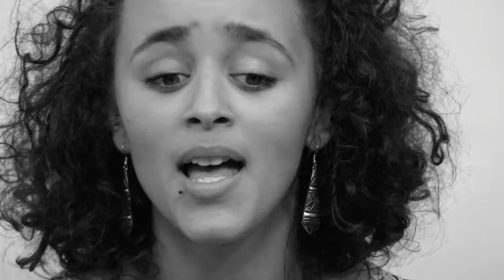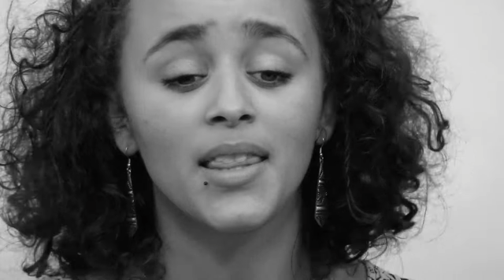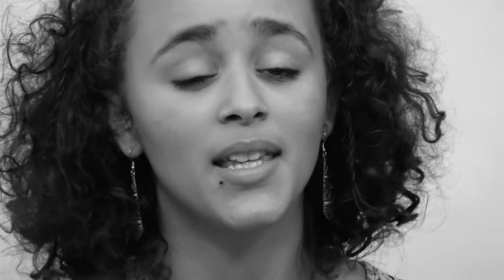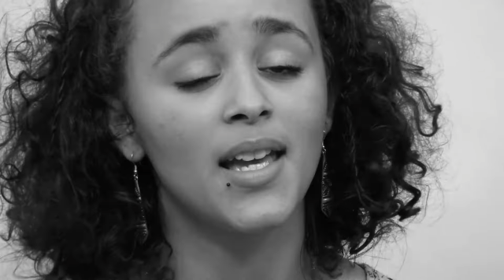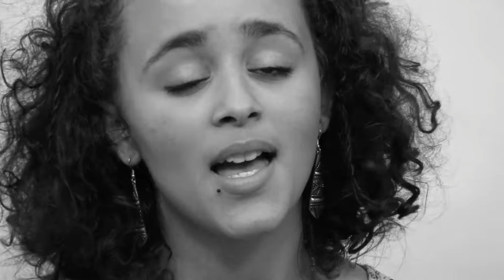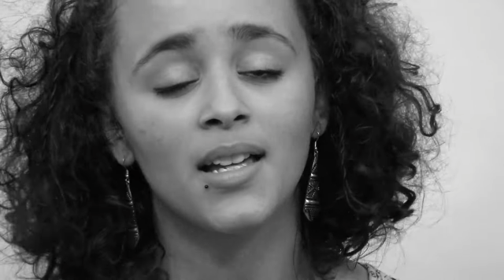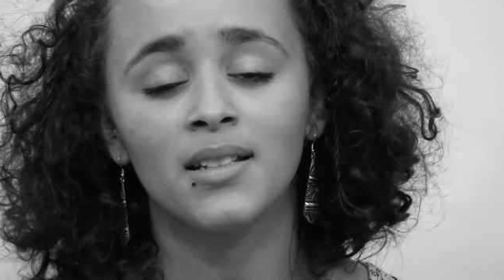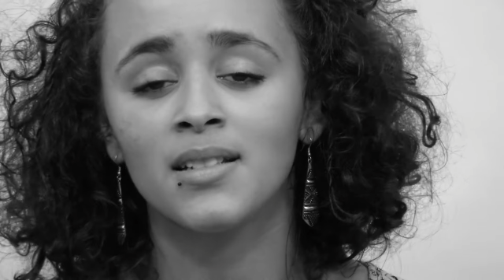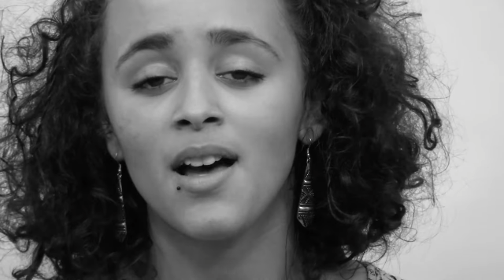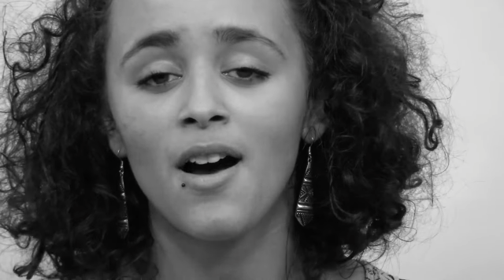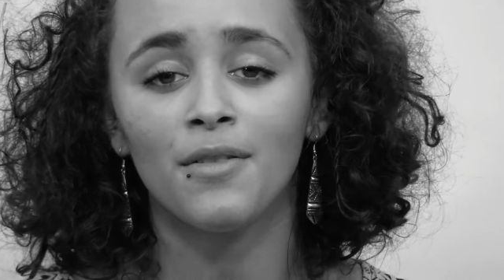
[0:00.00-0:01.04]
The
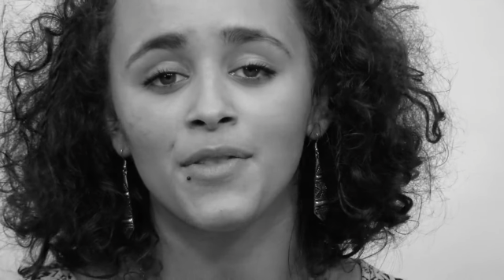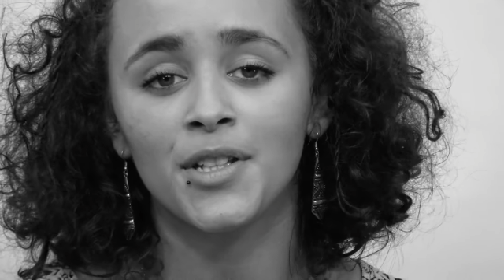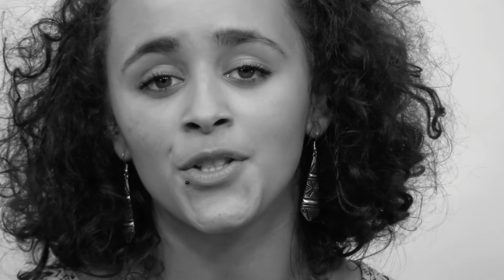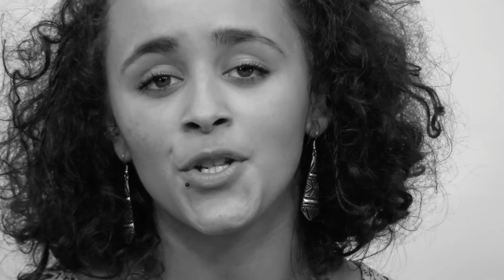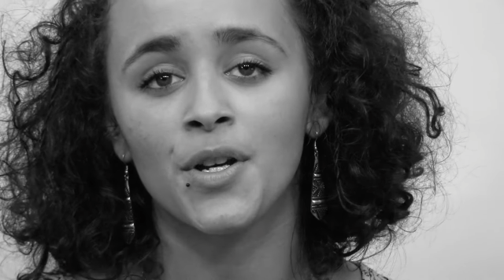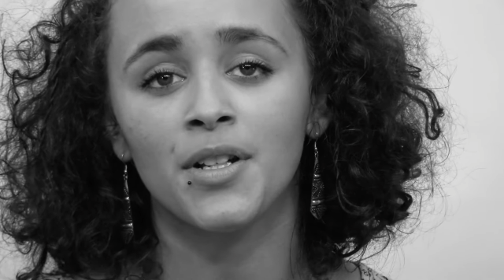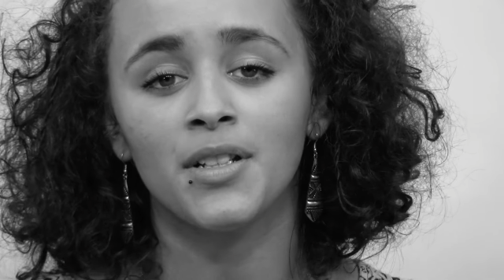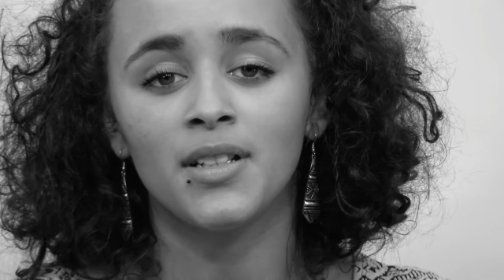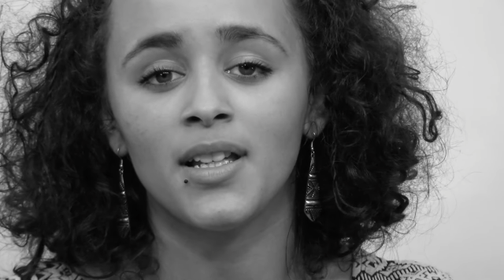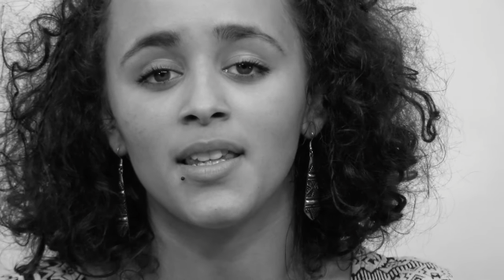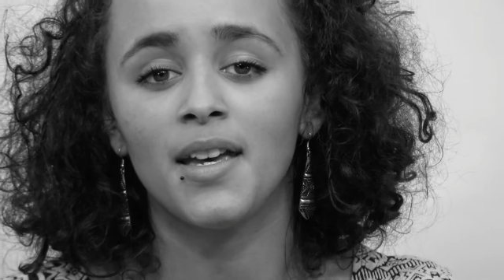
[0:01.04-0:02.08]
end of the
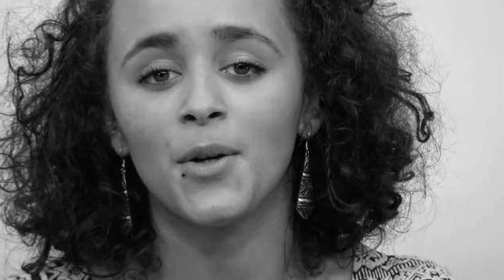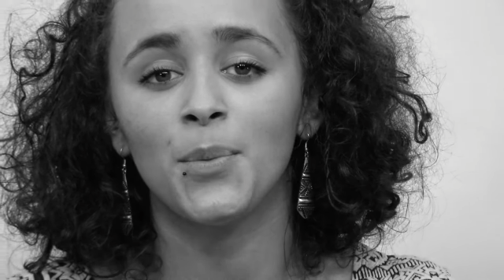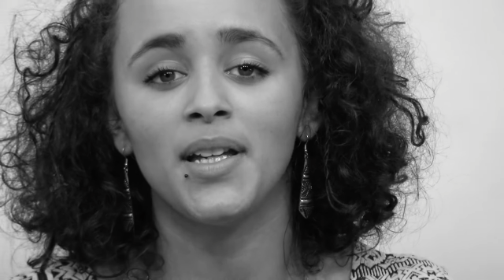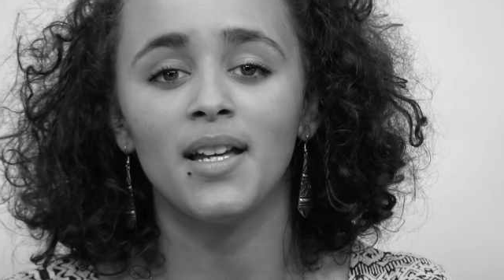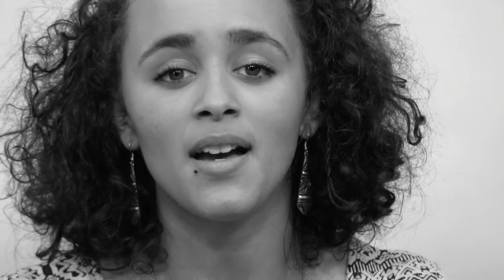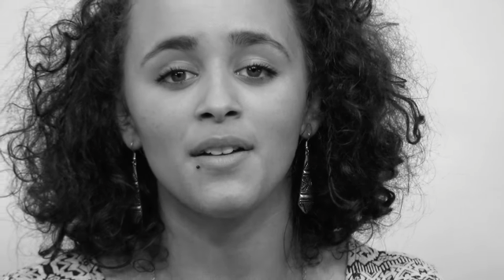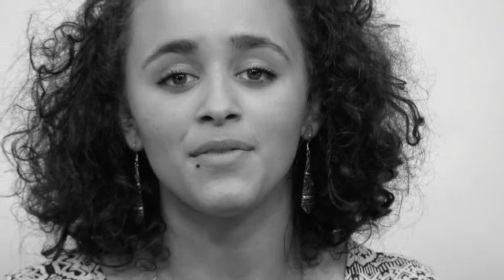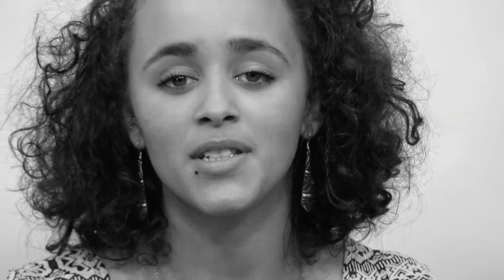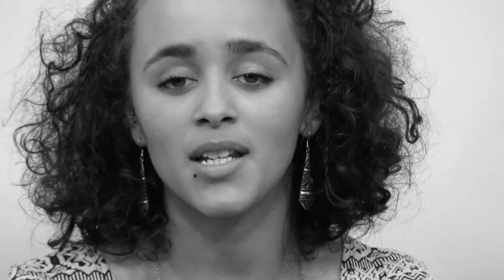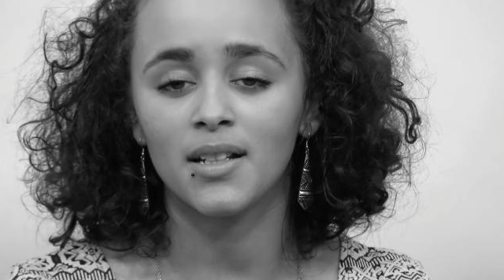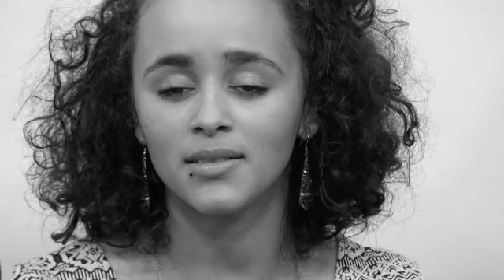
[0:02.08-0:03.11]
journey that we have
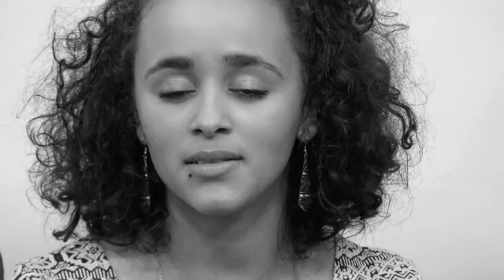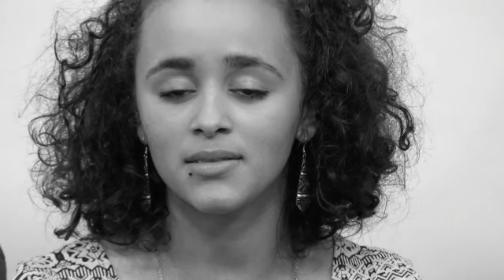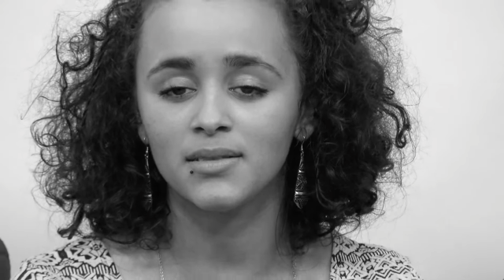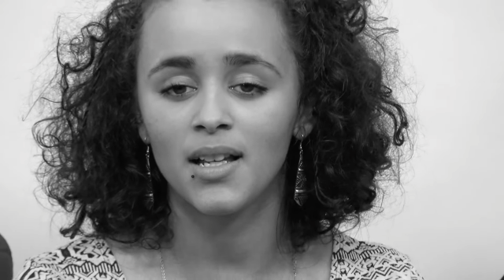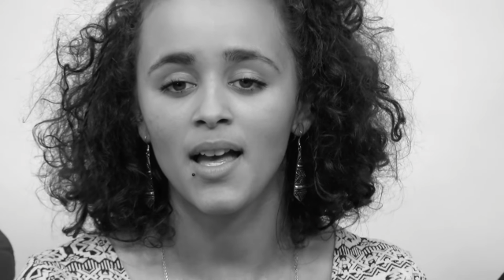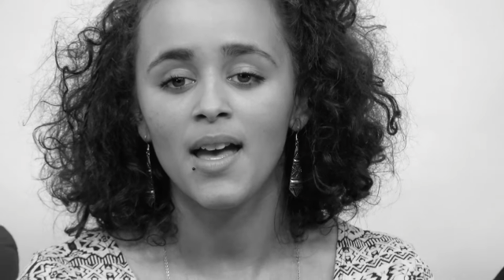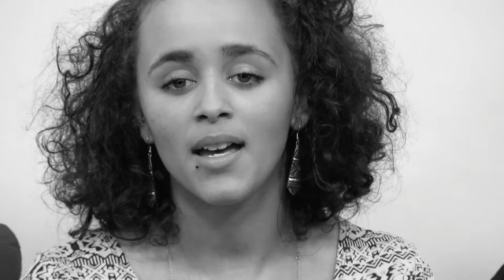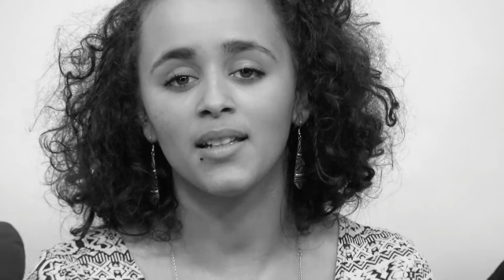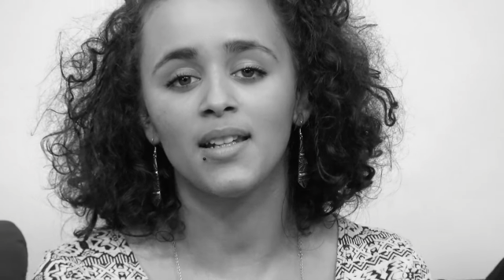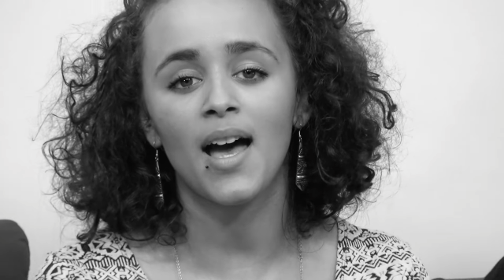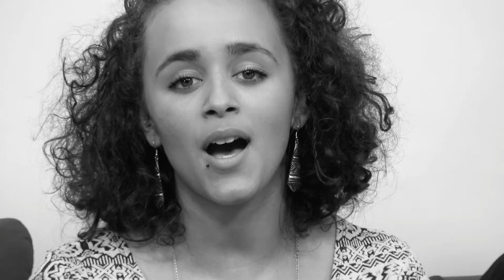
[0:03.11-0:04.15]
done.
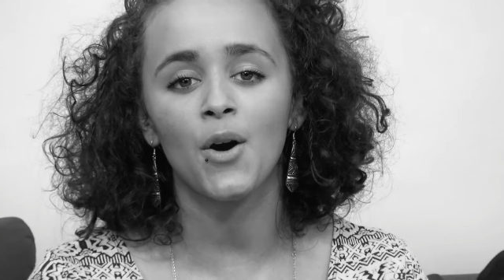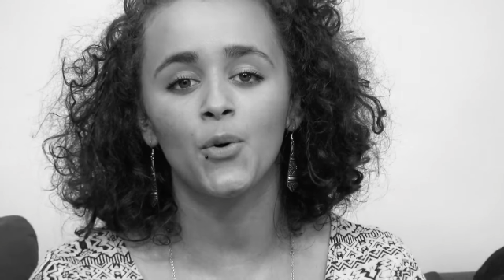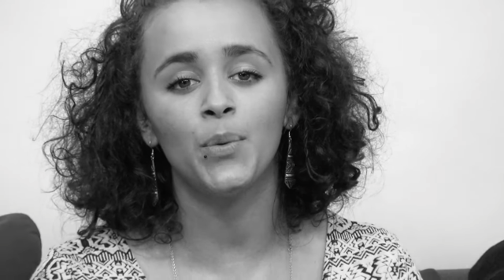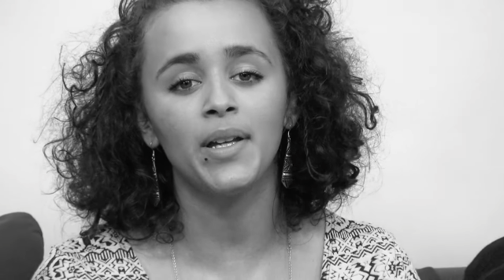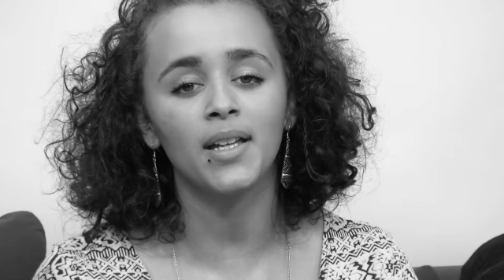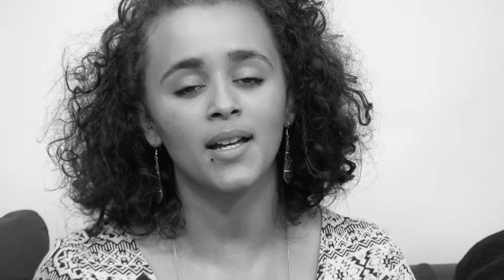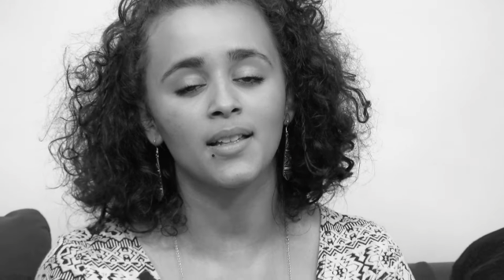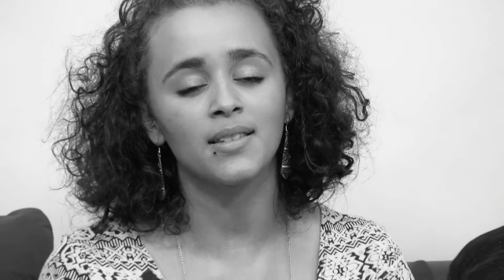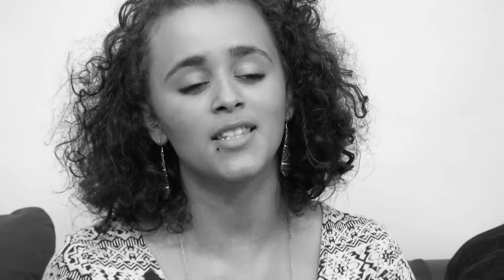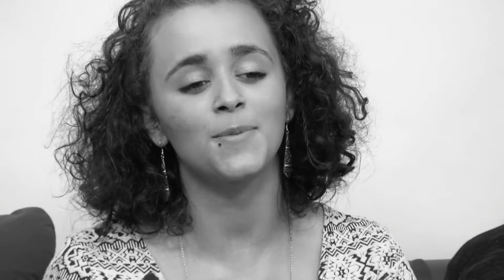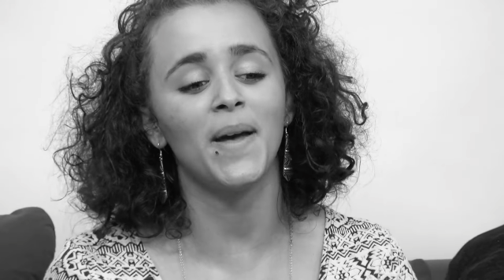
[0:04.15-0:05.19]
And now we
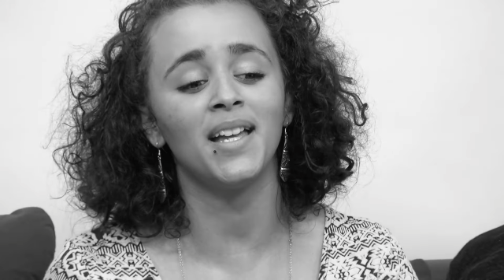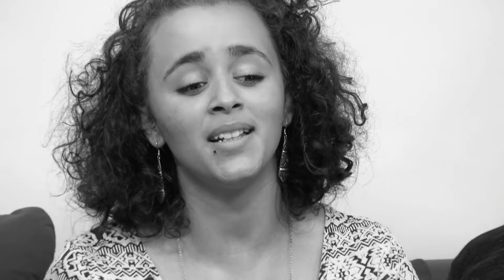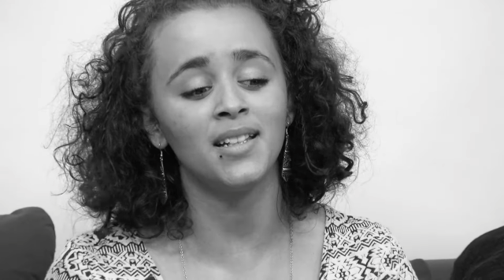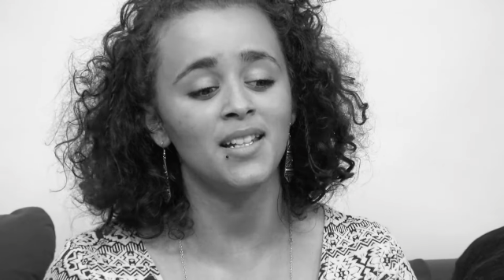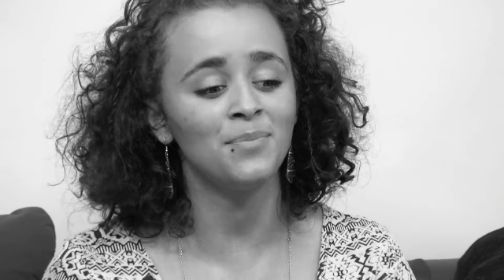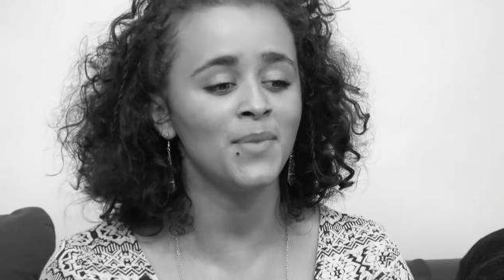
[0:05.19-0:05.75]
can spend a